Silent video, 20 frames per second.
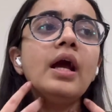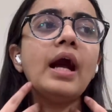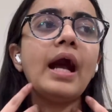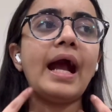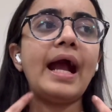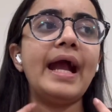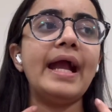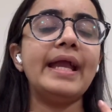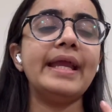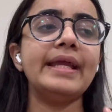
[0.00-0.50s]

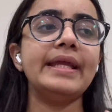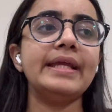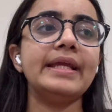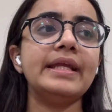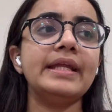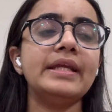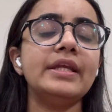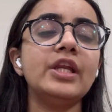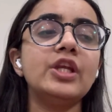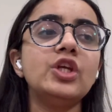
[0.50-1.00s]

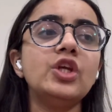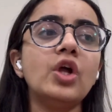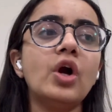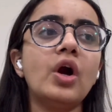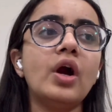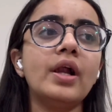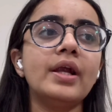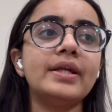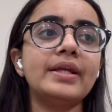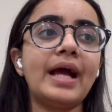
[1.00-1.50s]
I
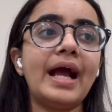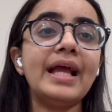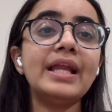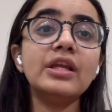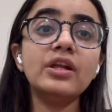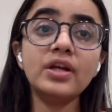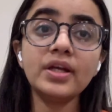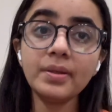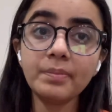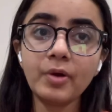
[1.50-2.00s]

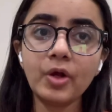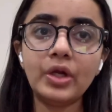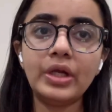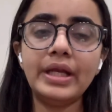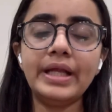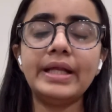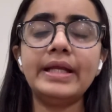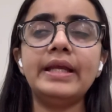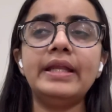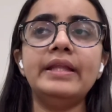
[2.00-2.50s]
learned about
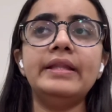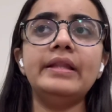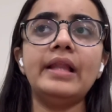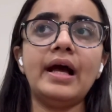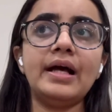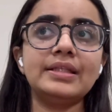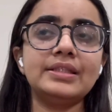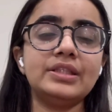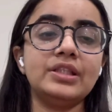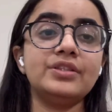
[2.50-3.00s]
LinkedIn
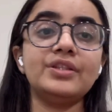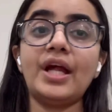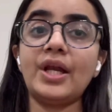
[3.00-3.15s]
last year.